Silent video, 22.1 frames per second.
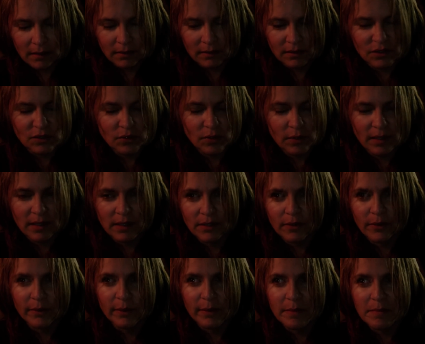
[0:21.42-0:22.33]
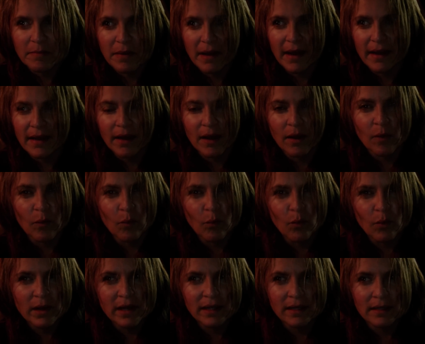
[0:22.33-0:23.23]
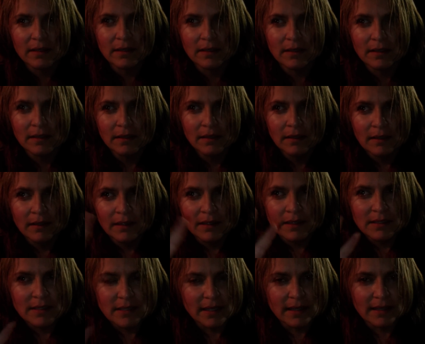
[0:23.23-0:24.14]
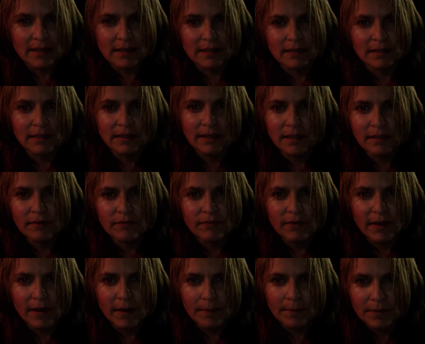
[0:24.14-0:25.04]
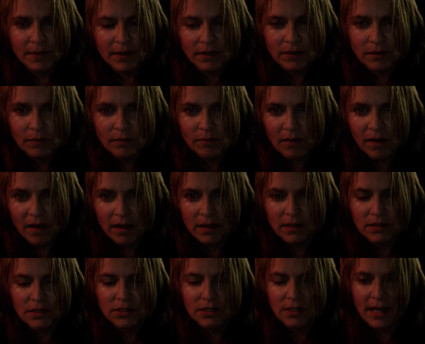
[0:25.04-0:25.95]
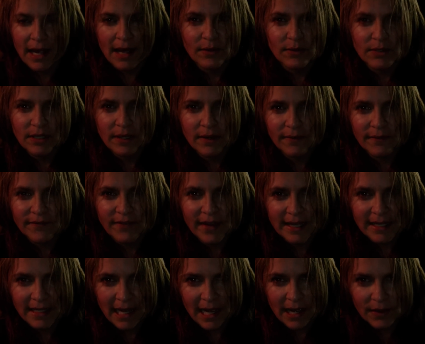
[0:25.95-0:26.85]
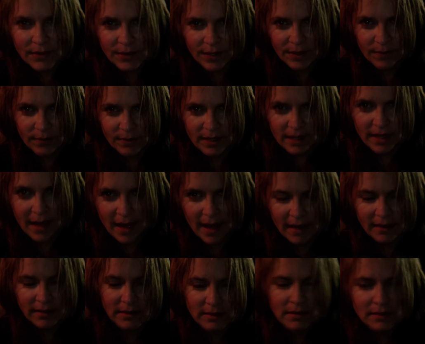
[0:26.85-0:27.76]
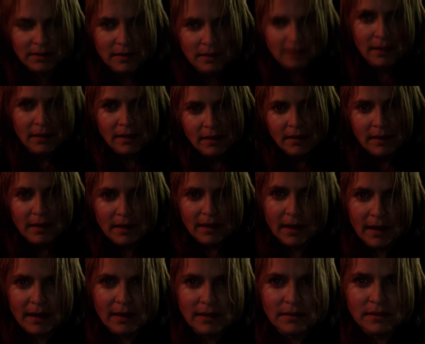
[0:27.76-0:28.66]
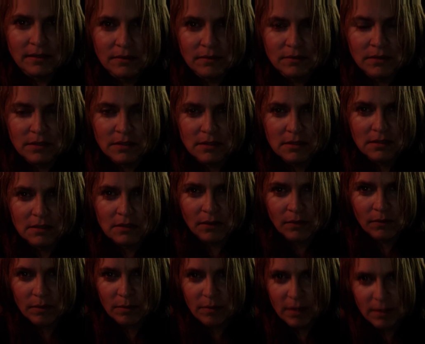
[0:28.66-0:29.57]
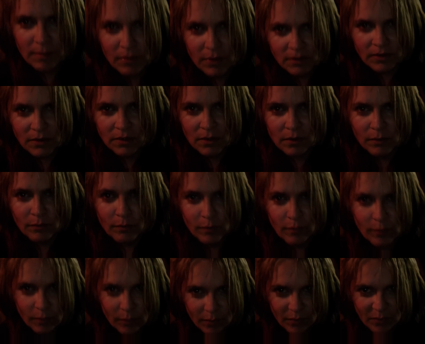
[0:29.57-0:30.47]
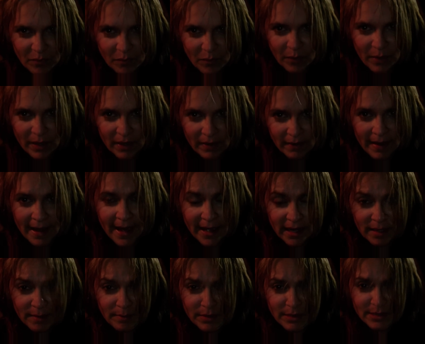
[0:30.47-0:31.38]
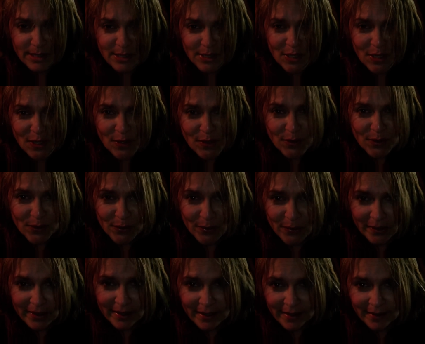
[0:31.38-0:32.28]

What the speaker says: the train going by, a wind taking a leaf up, and you watch how terrified and how they react, and you just start remembering, you know, we're animals too,